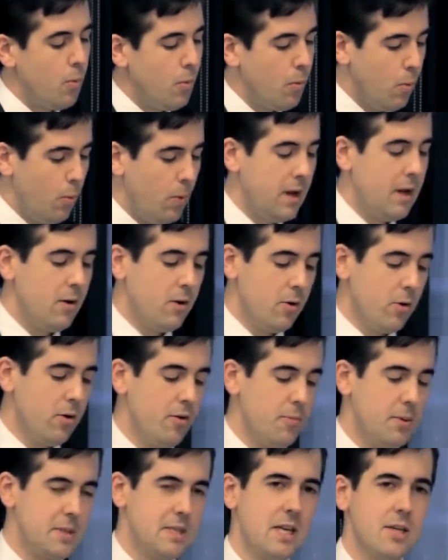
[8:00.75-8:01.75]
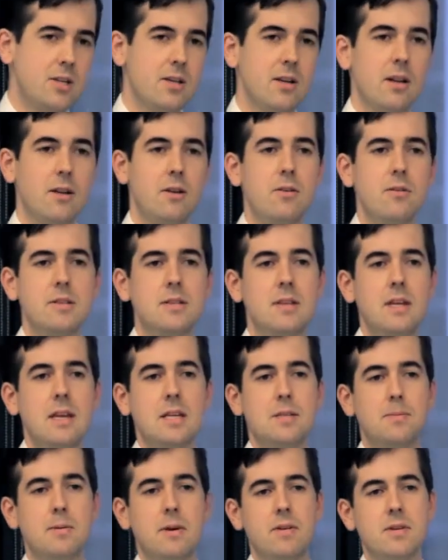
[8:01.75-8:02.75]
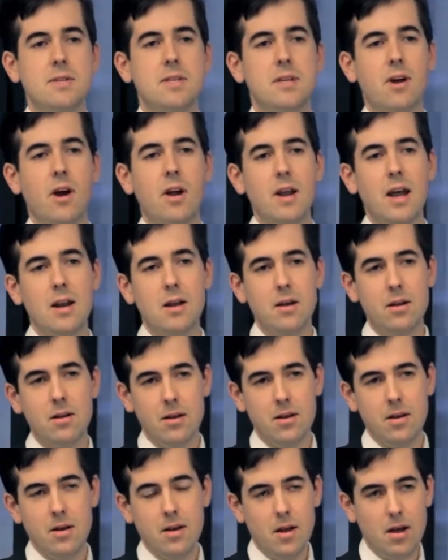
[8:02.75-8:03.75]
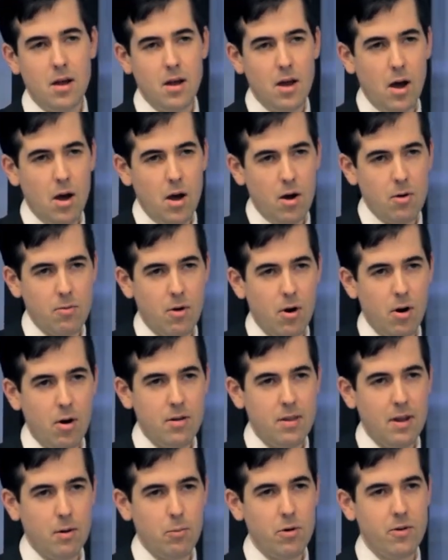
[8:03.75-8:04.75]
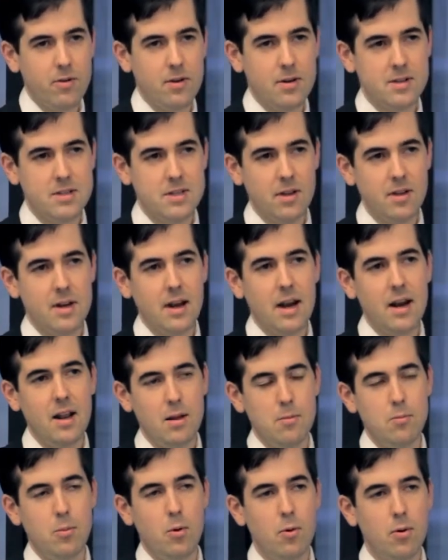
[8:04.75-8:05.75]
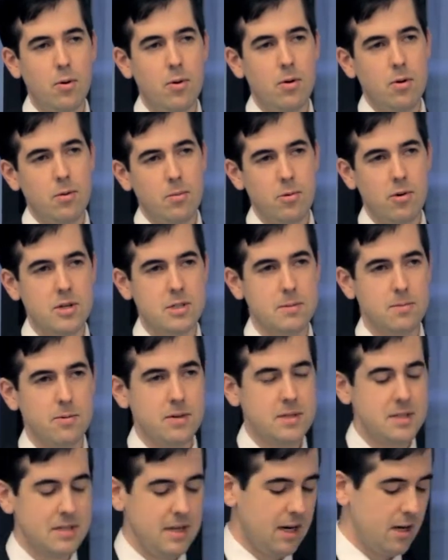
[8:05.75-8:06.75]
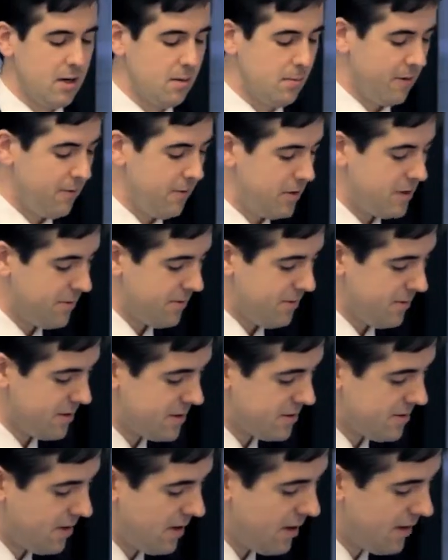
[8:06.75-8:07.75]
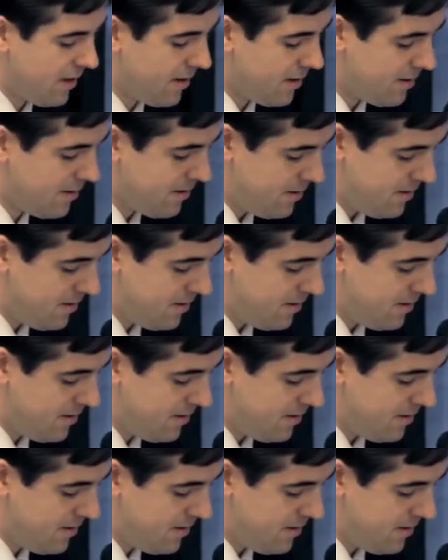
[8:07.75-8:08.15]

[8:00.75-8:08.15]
we could have potentially used the experience to go down a road that would have consolidated a more prosperous economic future for Australia.